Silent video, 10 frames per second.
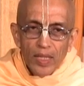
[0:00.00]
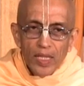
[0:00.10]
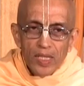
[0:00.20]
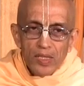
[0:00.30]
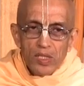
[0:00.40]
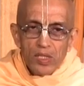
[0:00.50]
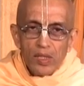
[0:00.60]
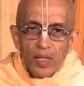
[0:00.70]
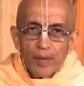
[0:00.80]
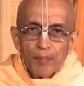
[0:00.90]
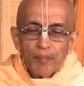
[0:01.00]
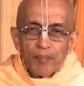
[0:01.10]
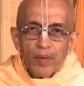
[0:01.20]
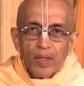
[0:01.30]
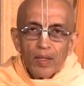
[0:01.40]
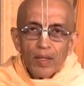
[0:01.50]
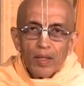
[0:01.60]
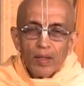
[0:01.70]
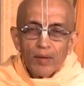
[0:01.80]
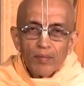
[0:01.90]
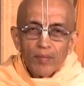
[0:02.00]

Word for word: is uh, uh,